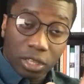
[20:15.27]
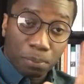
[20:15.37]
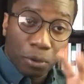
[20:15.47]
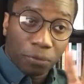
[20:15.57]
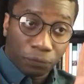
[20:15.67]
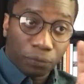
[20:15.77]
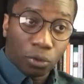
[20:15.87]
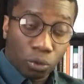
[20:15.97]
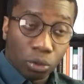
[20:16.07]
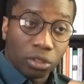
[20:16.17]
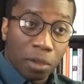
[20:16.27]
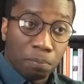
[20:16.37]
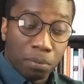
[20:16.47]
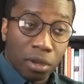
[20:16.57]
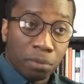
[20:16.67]
They both wrote
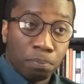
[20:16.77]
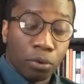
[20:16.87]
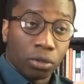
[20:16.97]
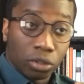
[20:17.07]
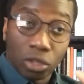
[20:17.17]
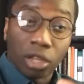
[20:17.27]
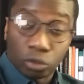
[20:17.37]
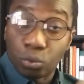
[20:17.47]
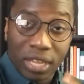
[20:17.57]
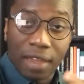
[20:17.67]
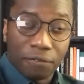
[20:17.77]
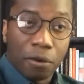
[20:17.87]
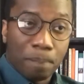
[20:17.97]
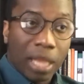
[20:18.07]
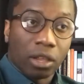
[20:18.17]
a book, not
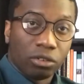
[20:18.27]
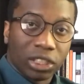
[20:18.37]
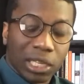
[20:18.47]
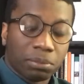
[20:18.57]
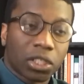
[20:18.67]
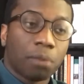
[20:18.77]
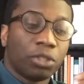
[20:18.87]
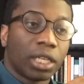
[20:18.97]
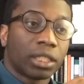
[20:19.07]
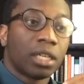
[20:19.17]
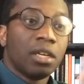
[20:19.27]
together but on the same subject.